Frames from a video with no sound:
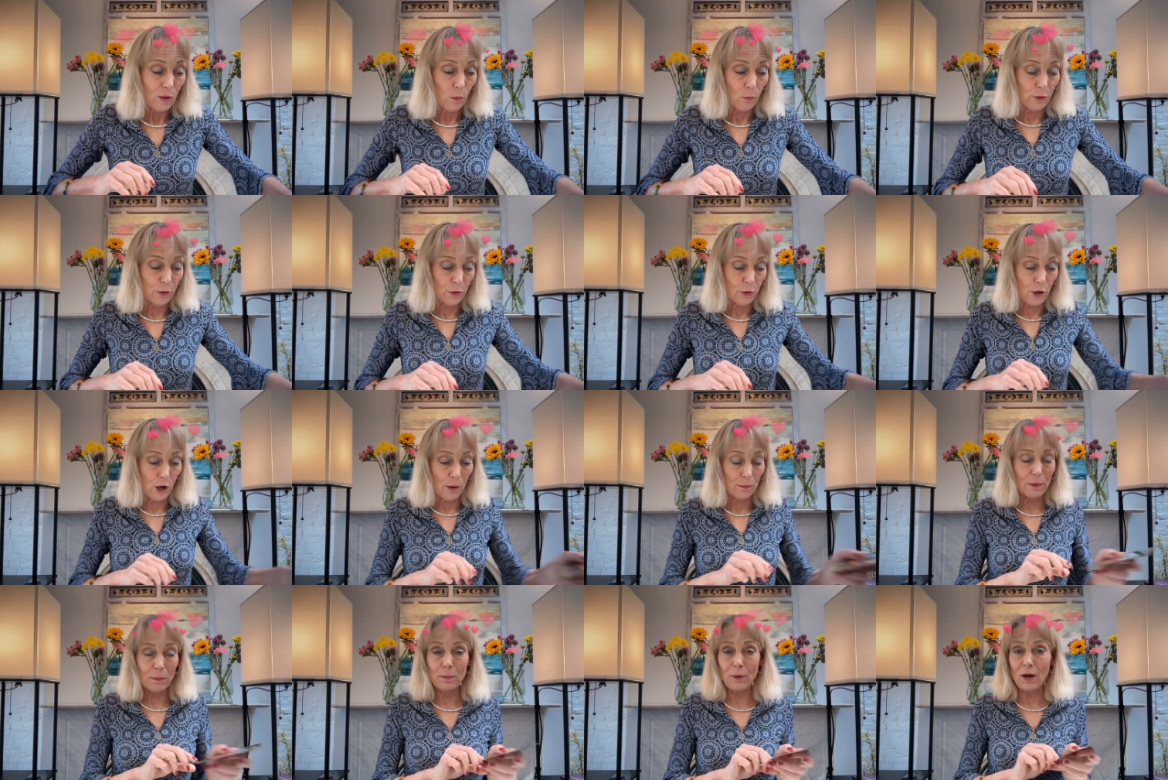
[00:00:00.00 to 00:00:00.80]
You
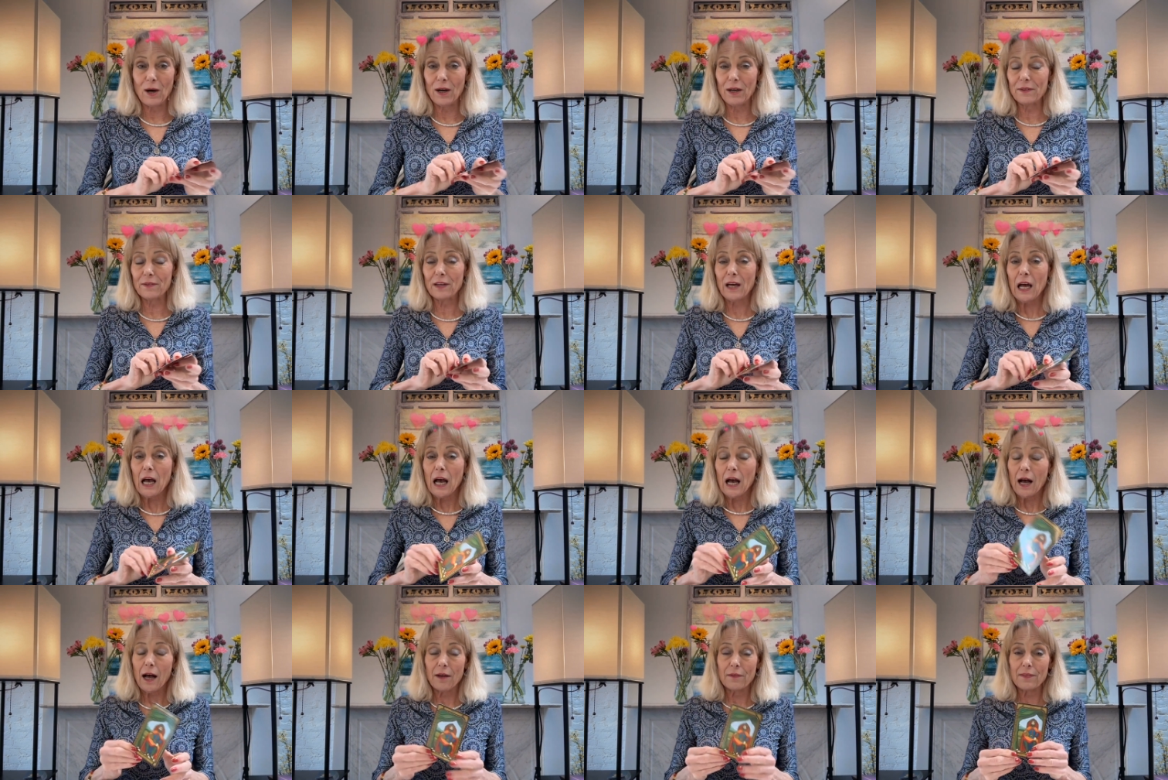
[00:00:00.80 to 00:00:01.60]
come upon
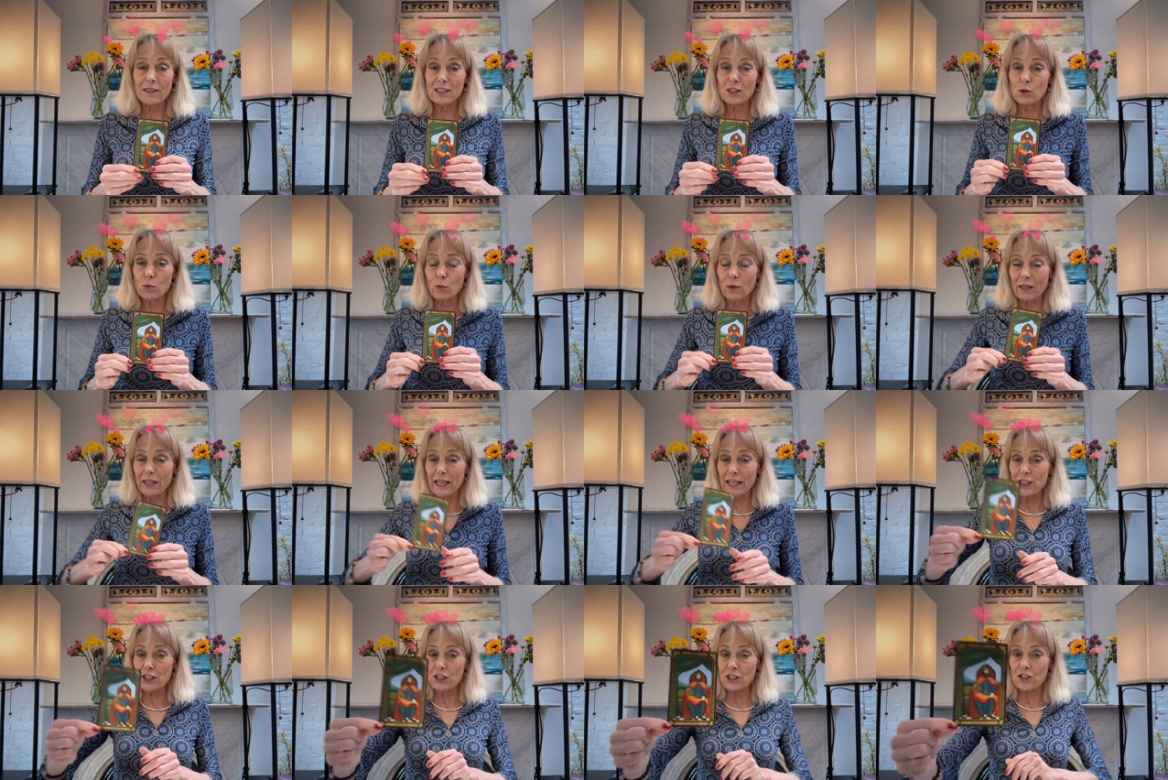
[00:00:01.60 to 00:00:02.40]
uh, this
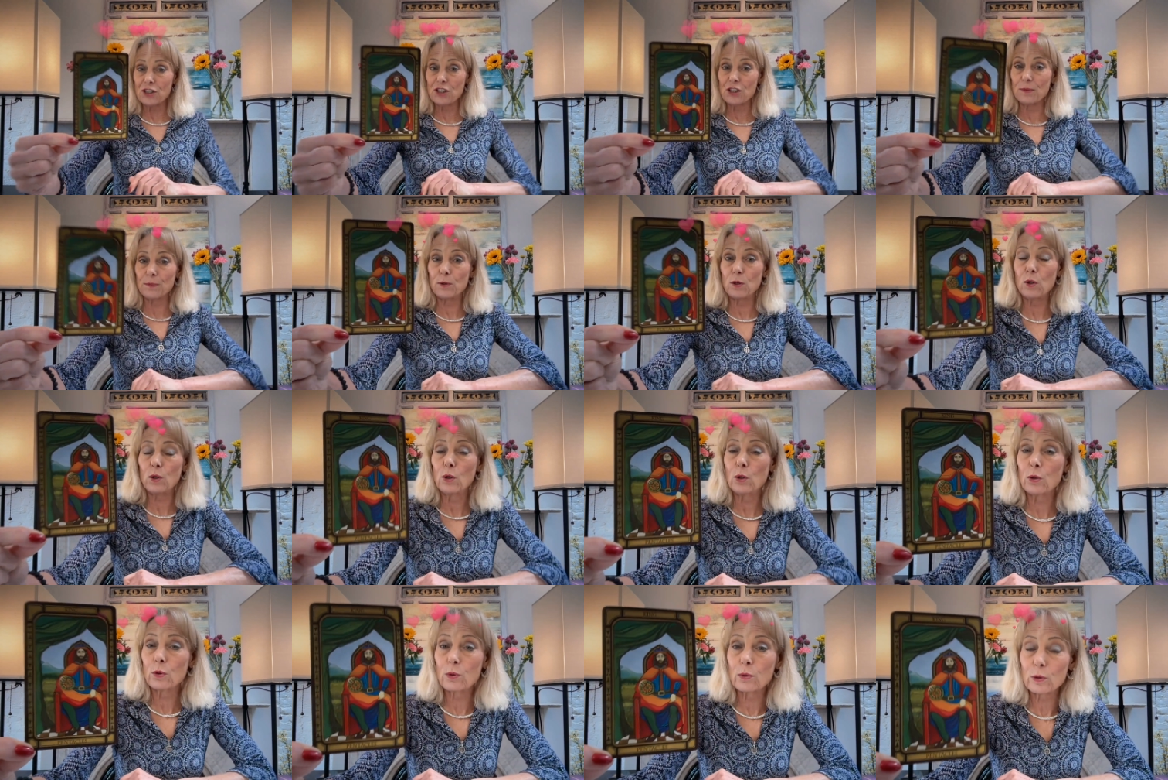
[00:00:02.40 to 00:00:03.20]
relationship
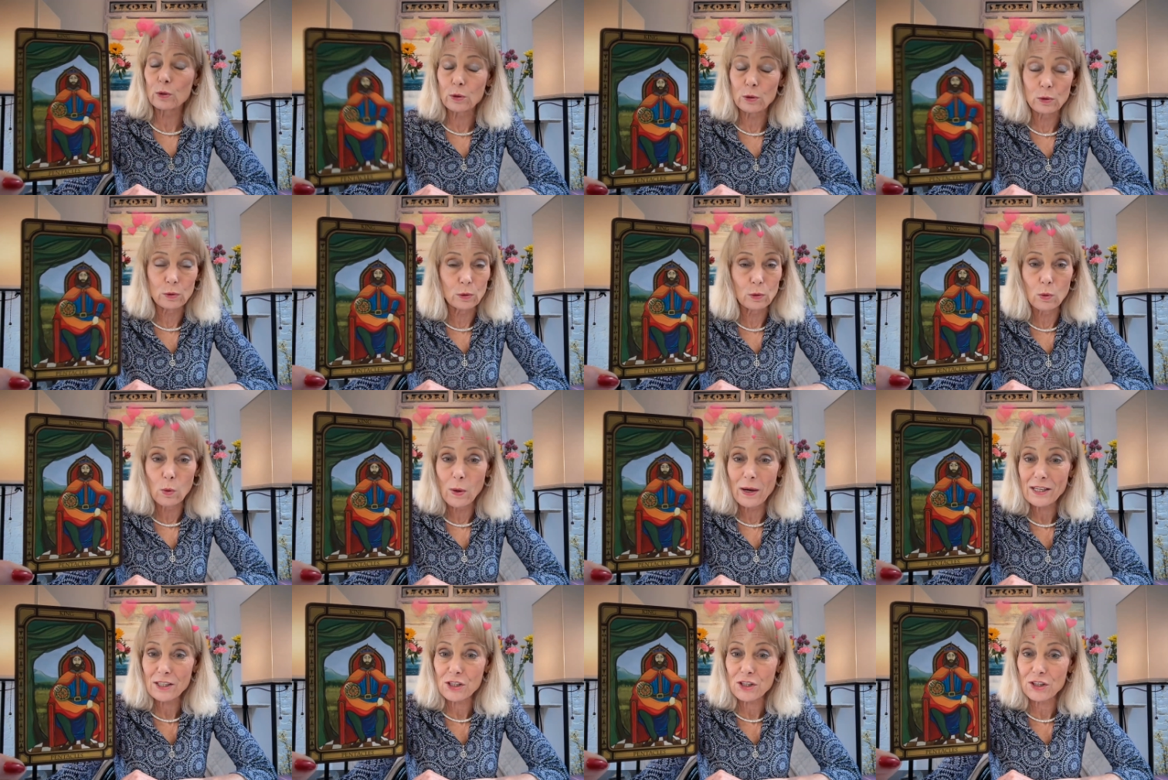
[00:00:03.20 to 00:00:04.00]

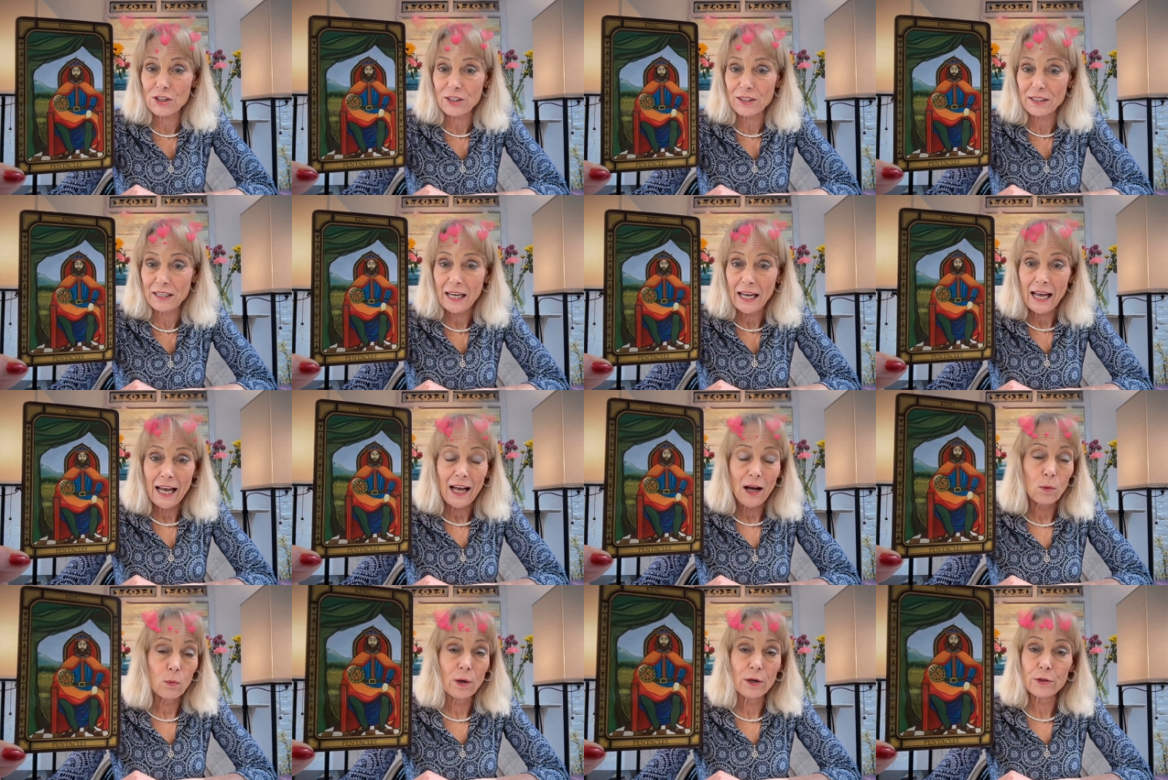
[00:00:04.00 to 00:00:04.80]
question
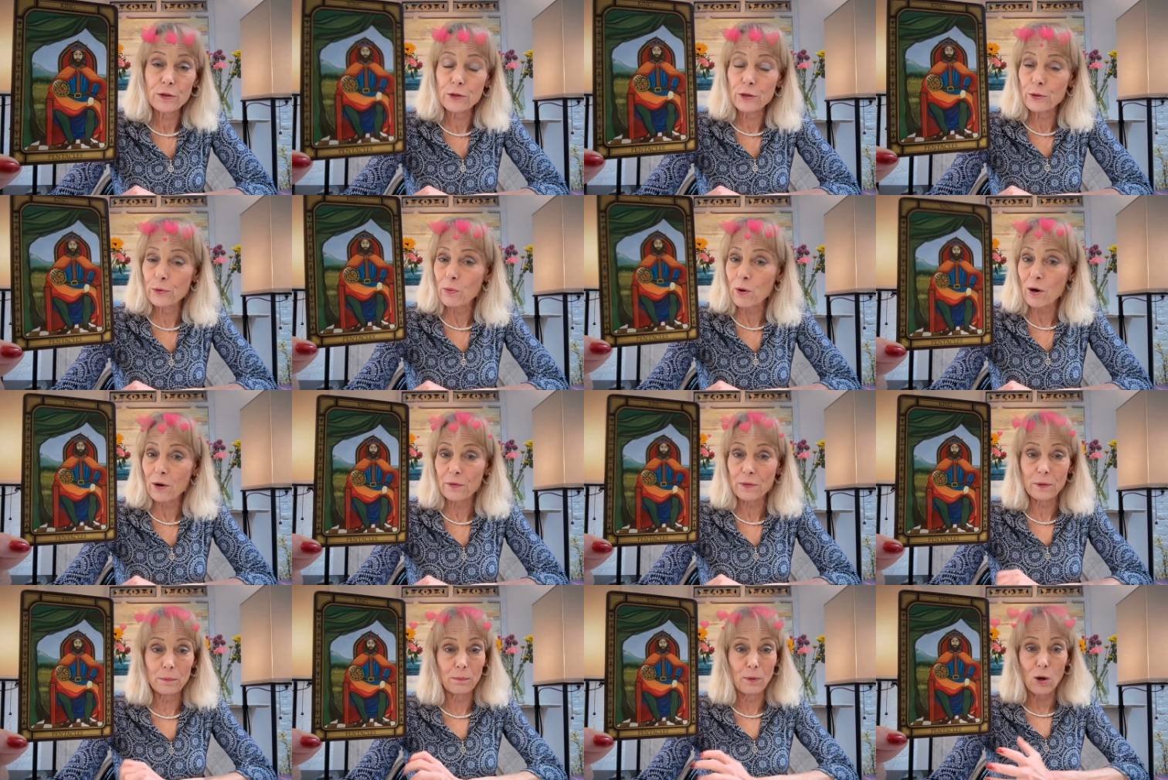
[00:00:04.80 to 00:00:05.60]
where you are
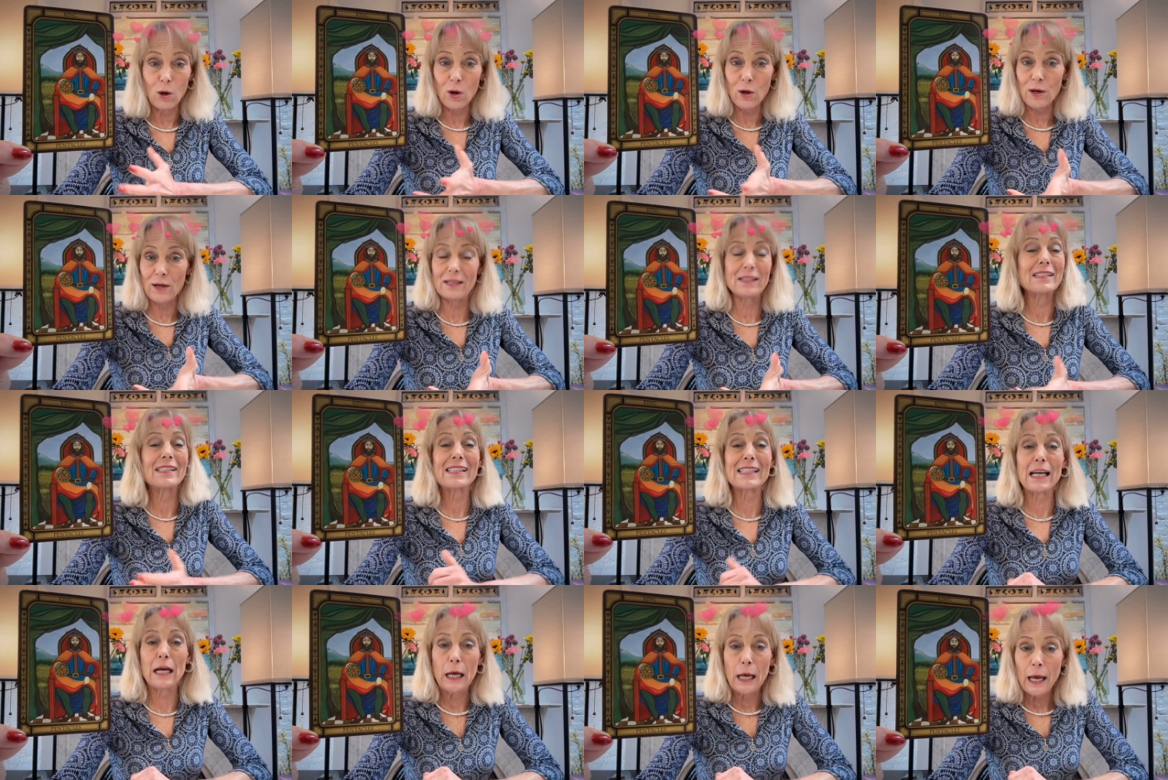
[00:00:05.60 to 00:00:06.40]
the boss.